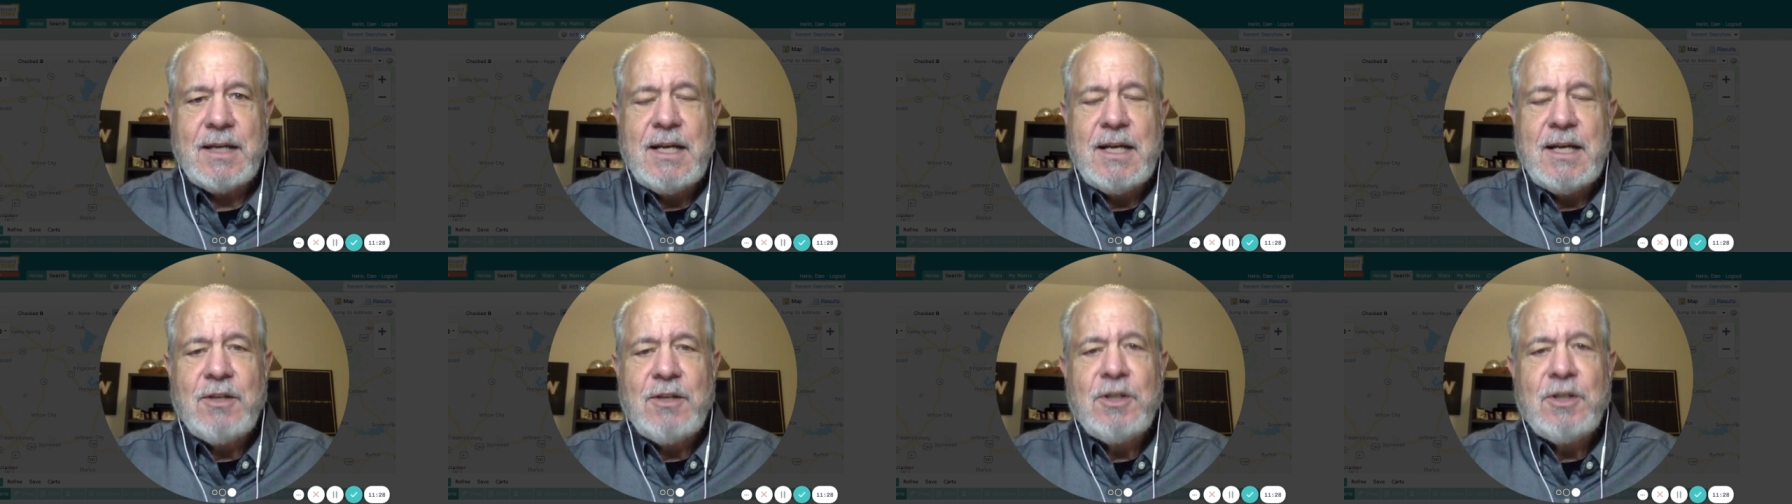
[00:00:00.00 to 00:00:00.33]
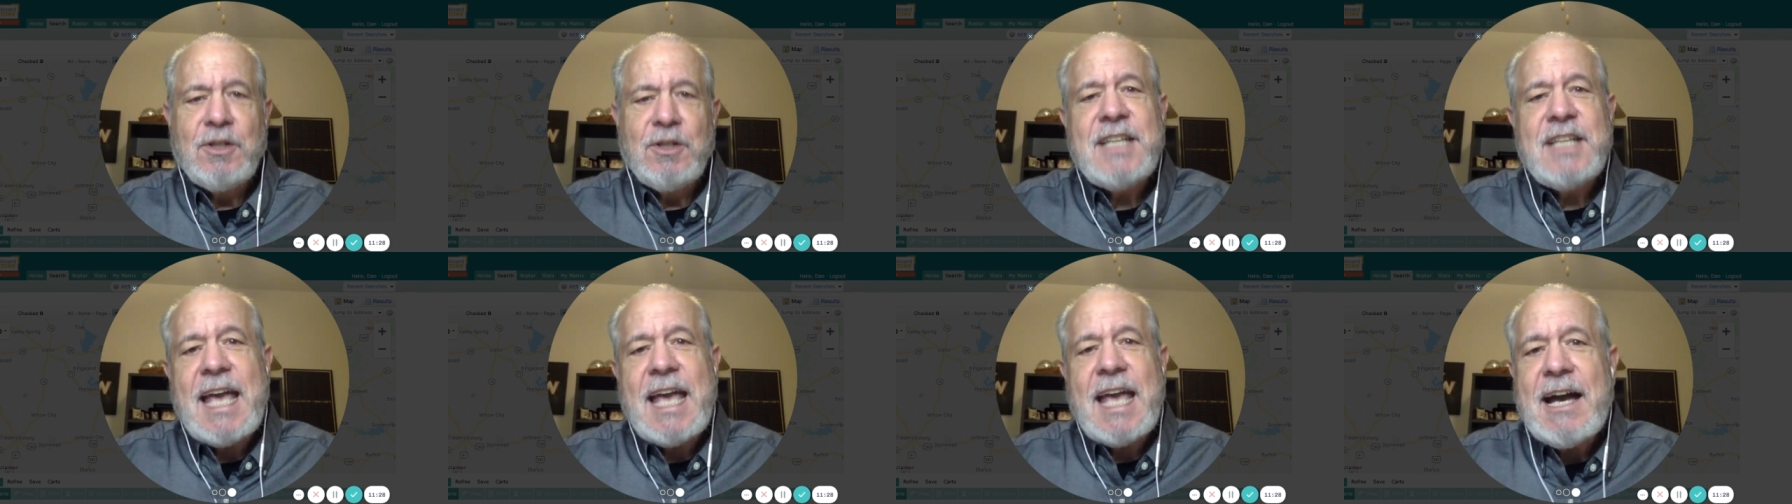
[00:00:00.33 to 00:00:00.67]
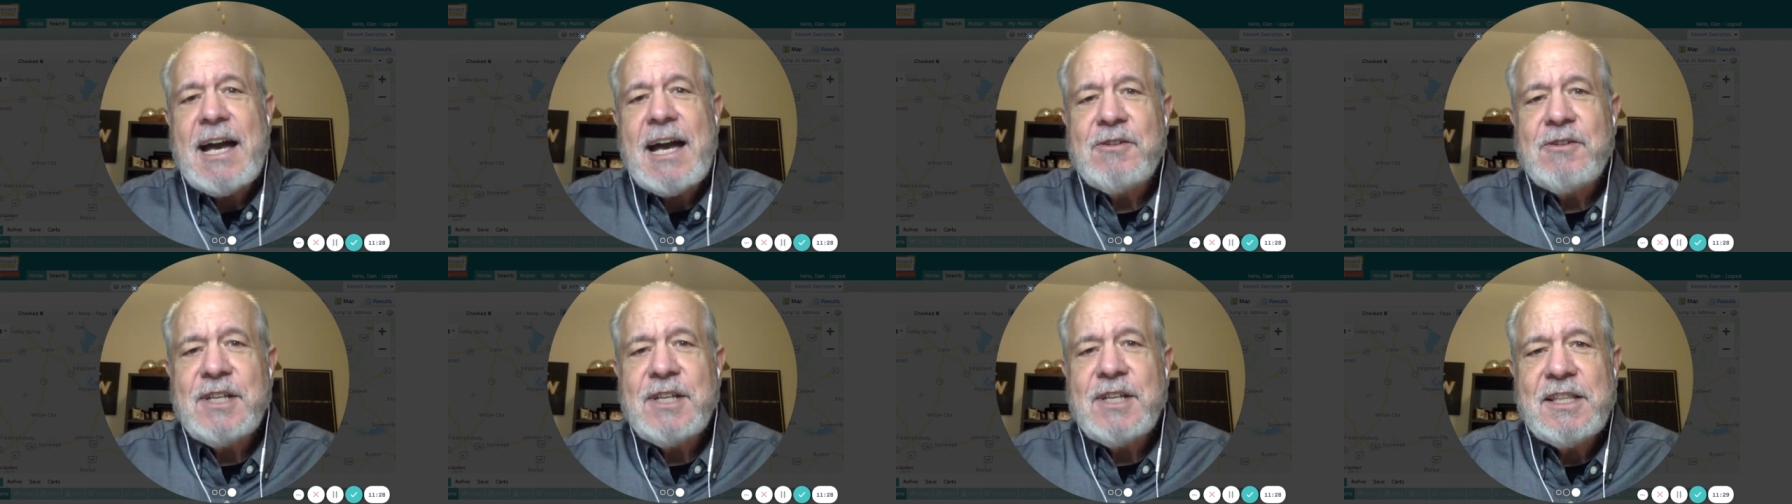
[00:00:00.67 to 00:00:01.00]
look
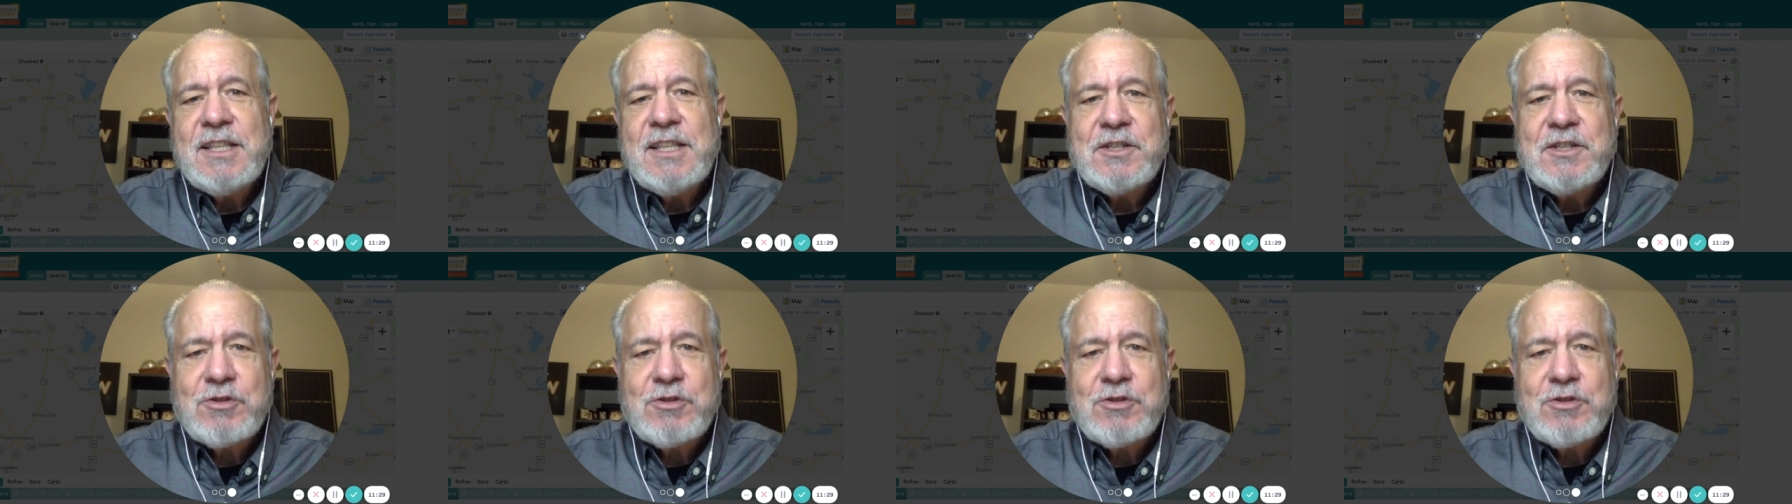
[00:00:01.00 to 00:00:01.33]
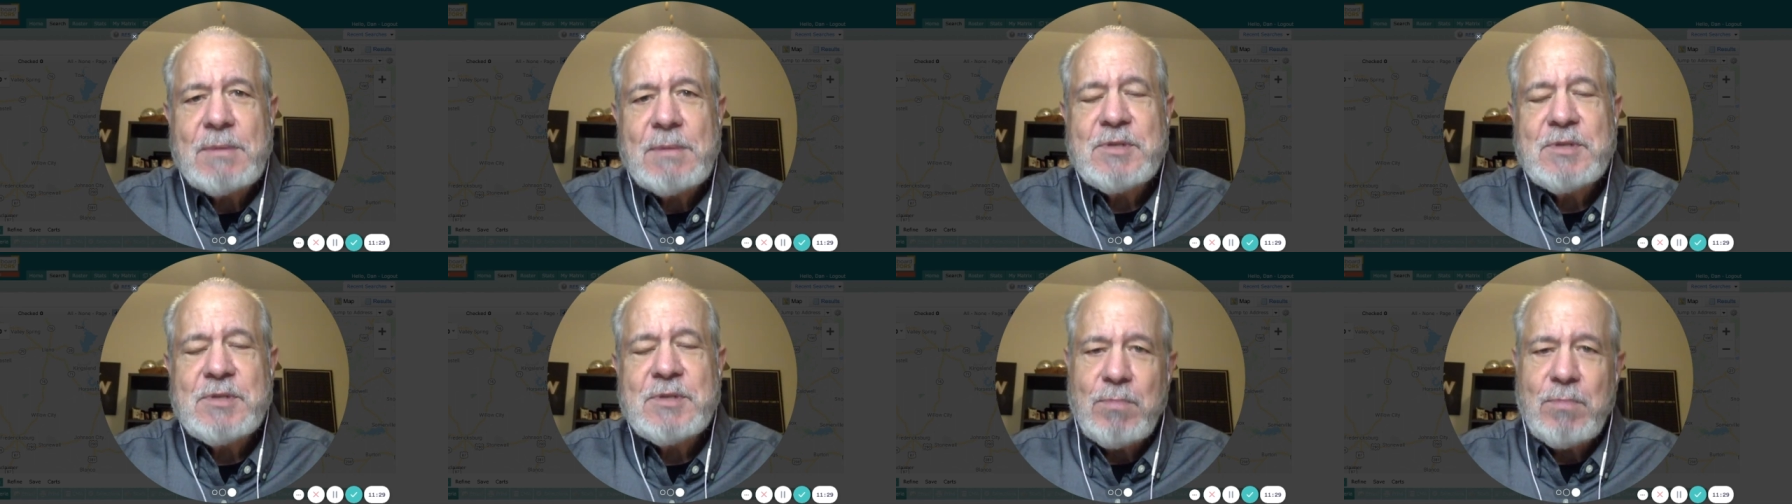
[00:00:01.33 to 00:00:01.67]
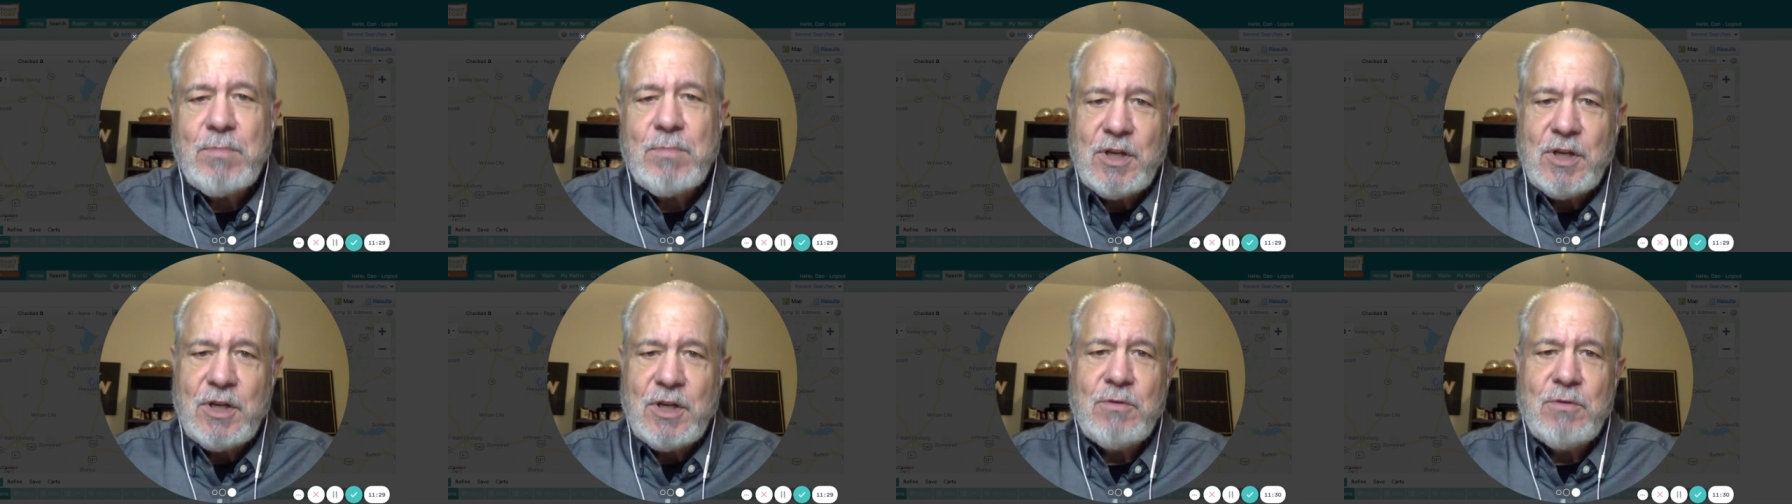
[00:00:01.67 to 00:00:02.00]
down in the description
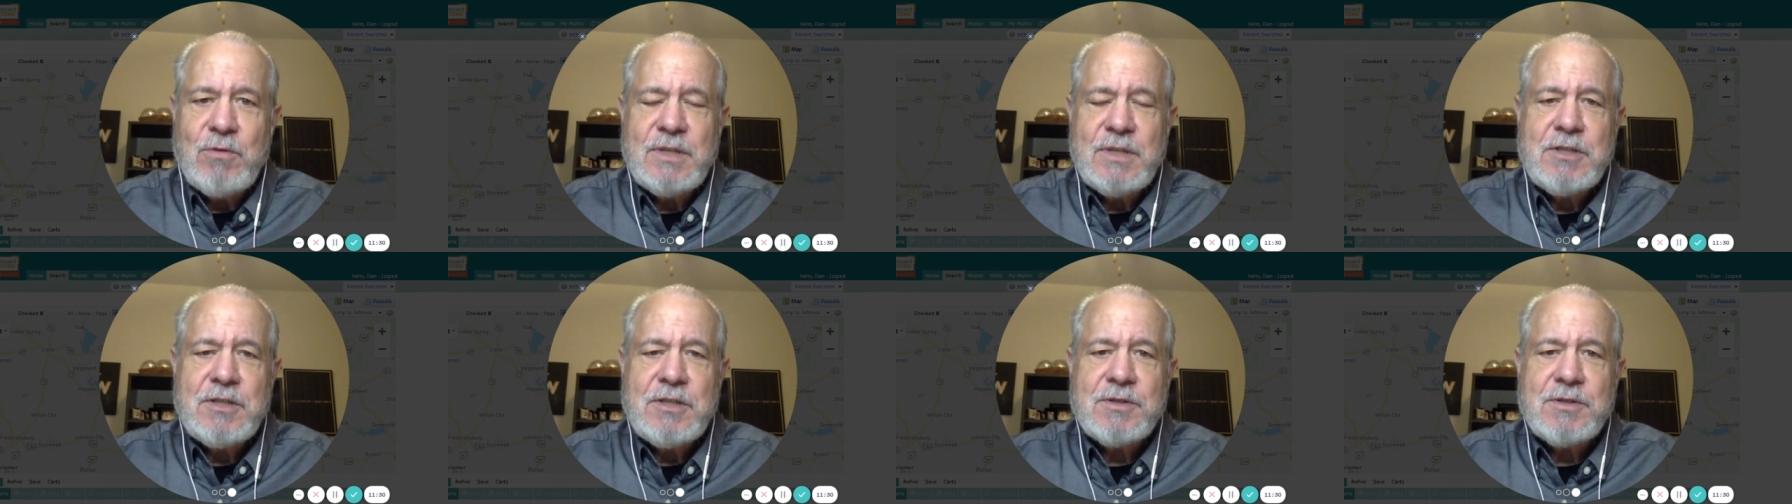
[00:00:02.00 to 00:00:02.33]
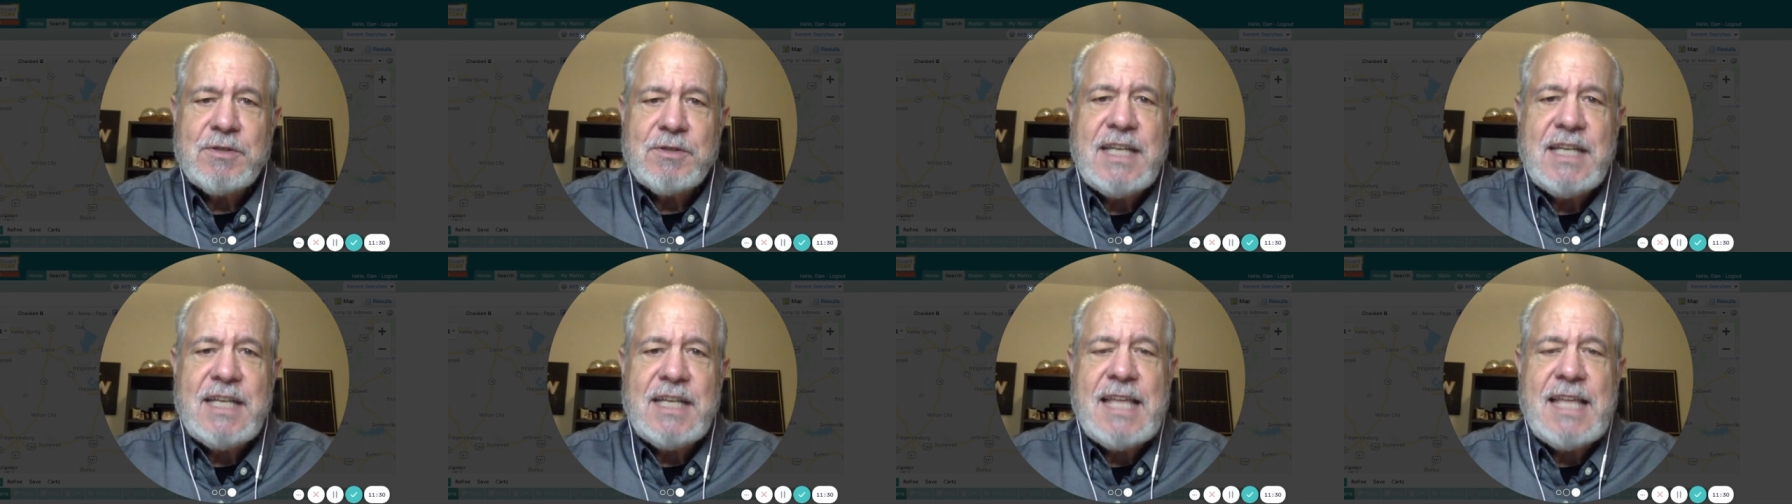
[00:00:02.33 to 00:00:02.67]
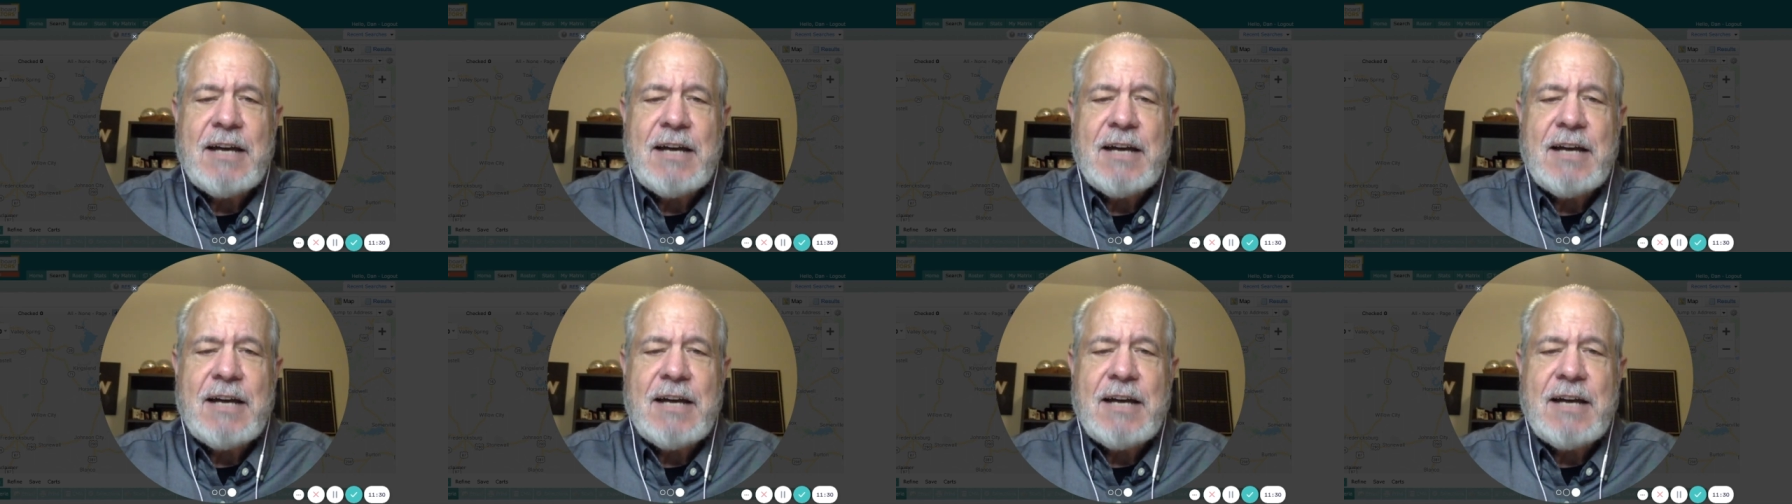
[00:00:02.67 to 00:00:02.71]
below and you'll see